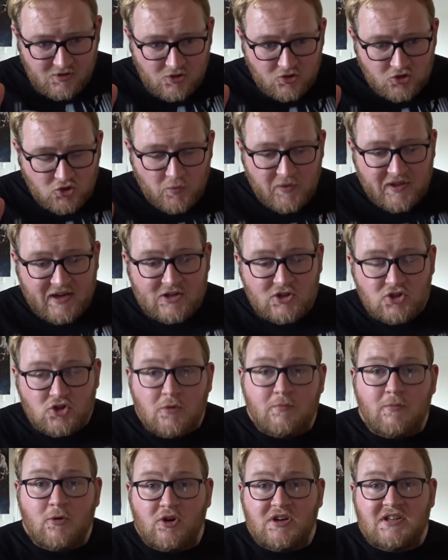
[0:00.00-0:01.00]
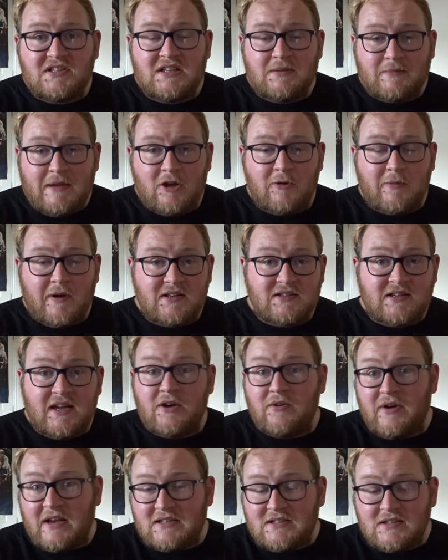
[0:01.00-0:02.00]
So we can assume we're going to see Michael Myers
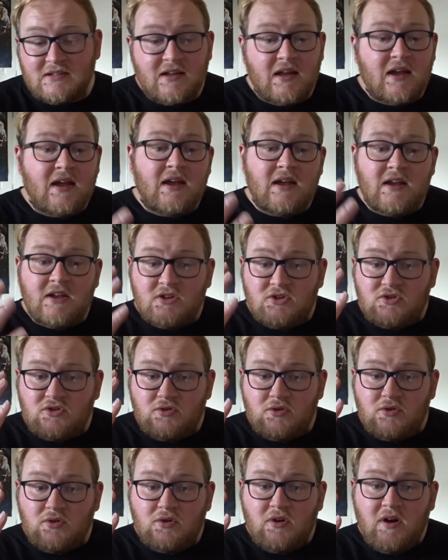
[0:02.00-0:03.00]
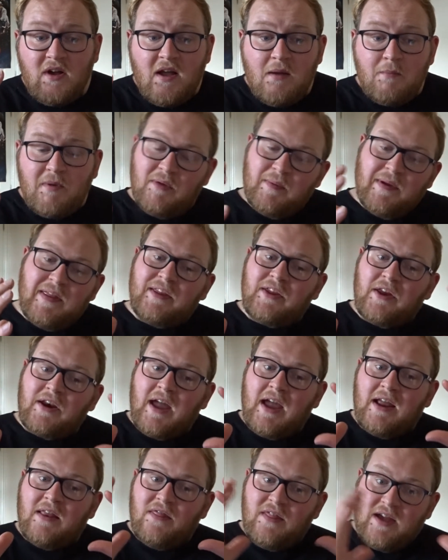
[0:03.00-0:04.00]
get arrested. So, but the way they done
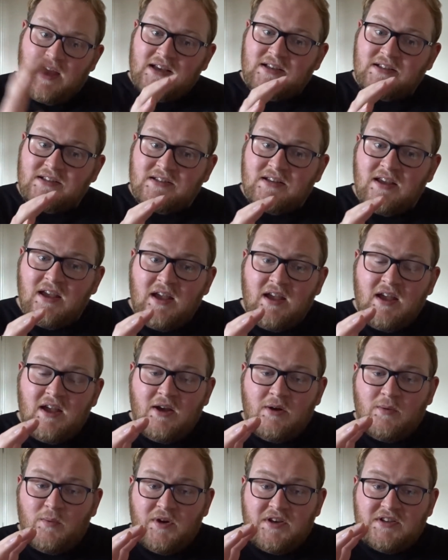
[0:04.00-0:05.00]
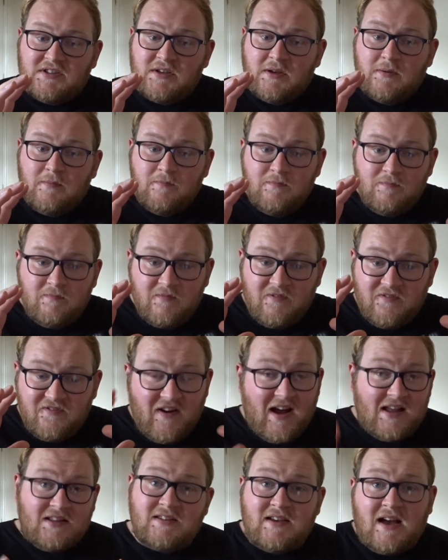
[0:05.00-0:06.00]
it in this was
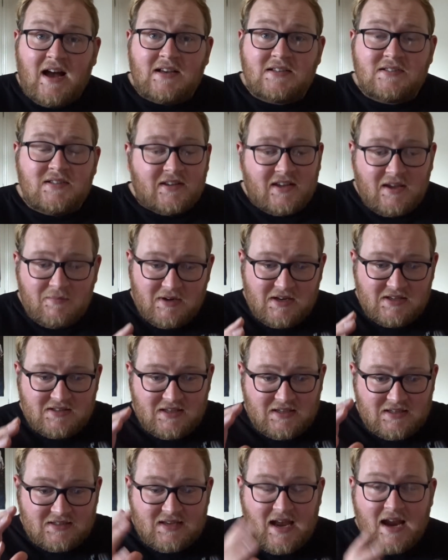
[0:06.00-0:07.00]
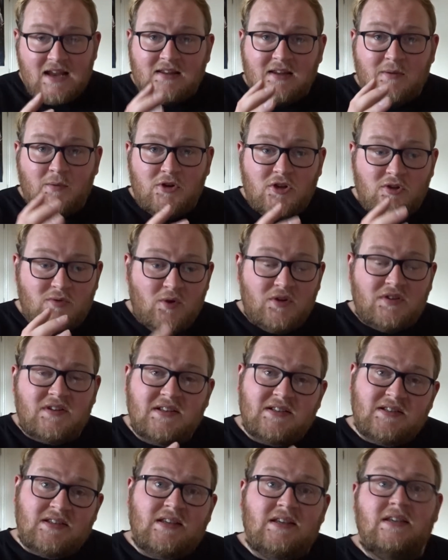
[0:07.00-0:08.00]
fantastic. I mean, it's exactly what you want
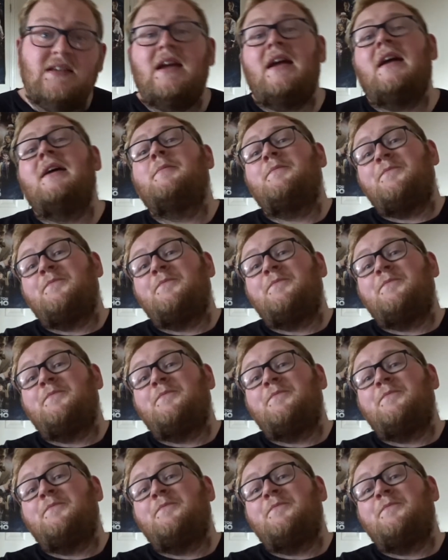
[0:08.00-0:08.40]
to see